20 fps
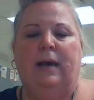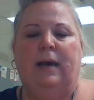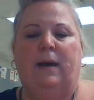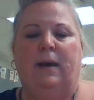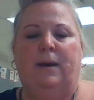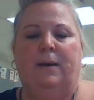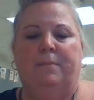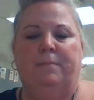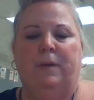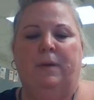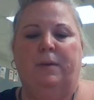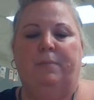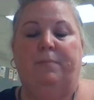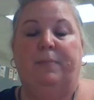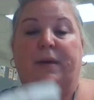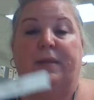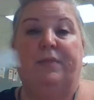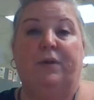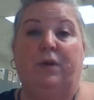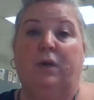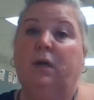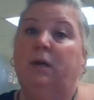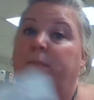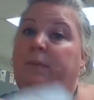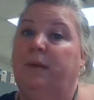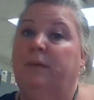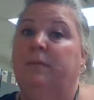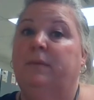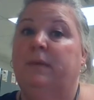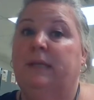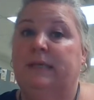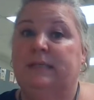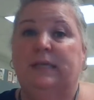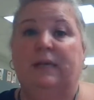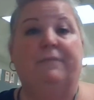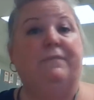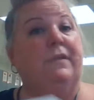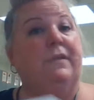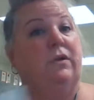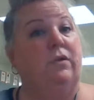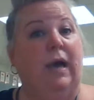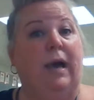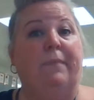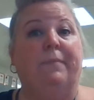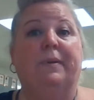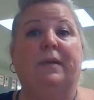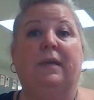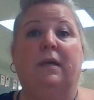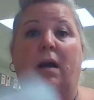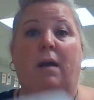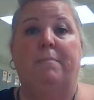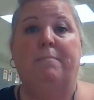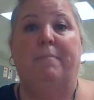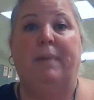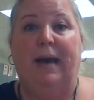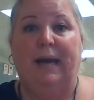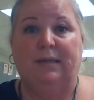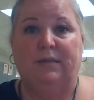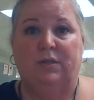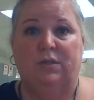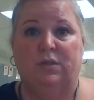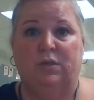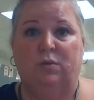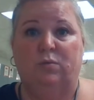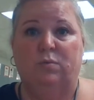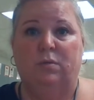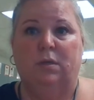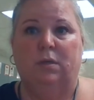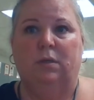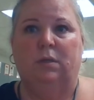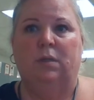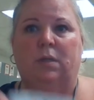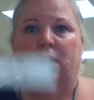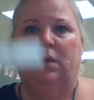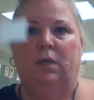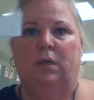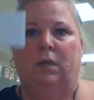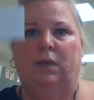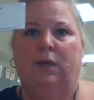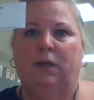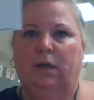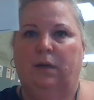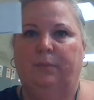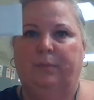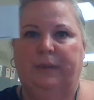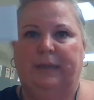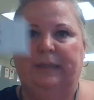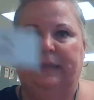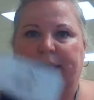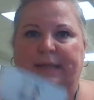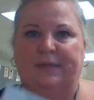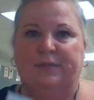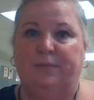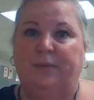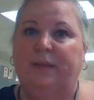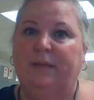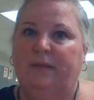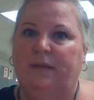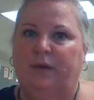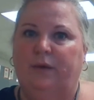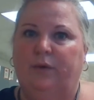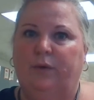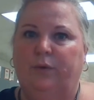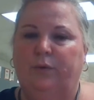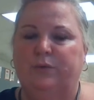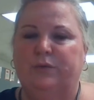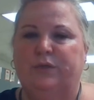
But they're going to bring these, if you happen to come back to school, you're going to bring these with you.